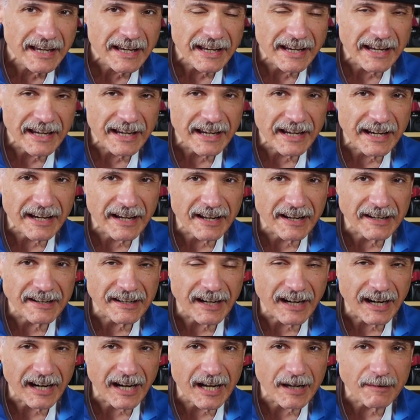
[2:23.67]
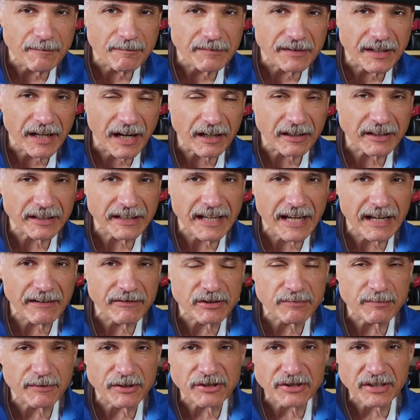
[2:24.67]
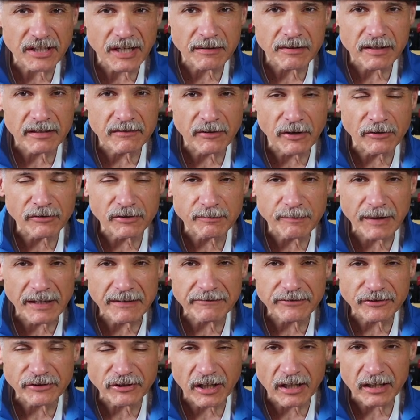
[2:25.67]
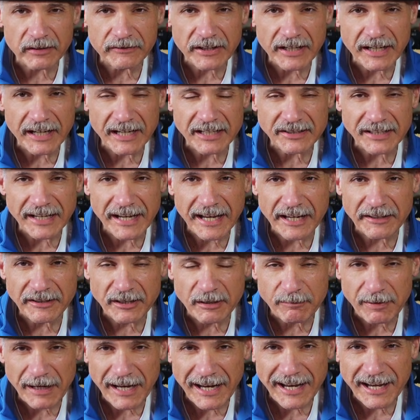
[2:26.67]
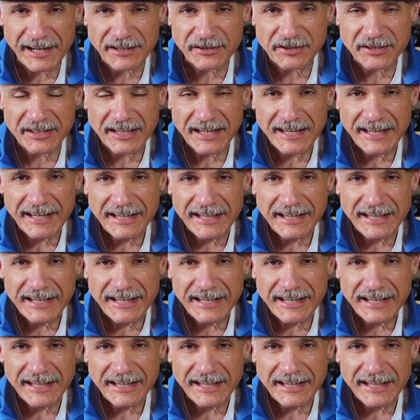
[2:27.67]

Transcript: and I'm not going to have as much time to devote to my photography as I had in the past.